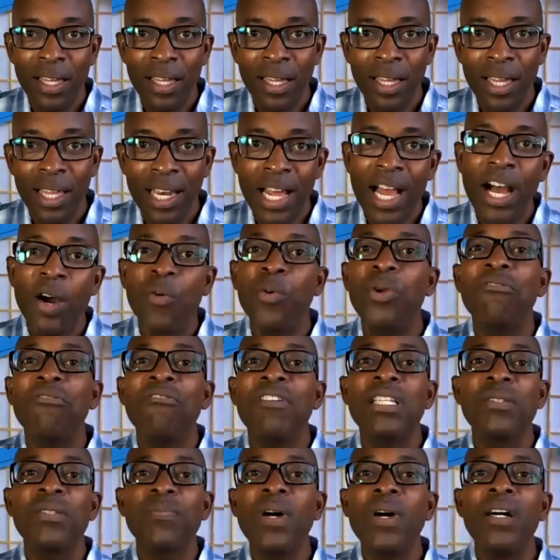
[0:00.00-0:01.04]
And how we
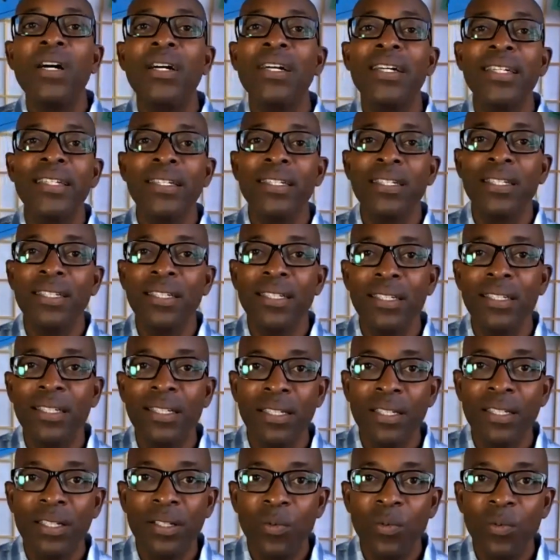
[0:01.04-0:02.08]
respond
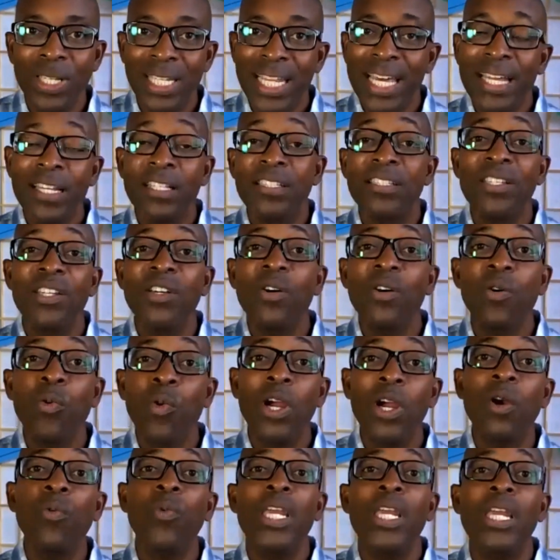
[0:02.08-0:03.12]
will let us know
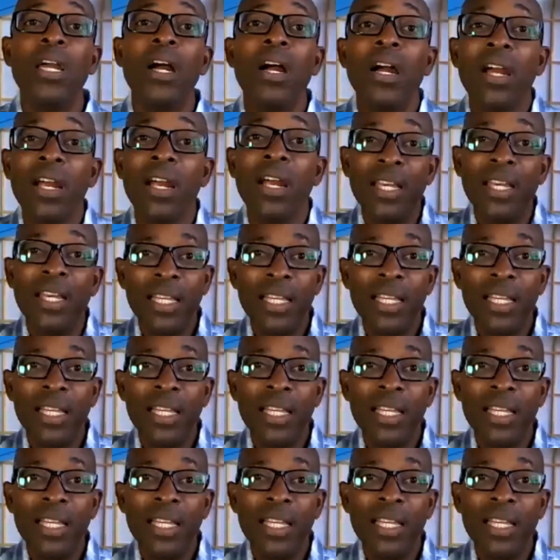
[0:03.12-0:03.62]
where we are in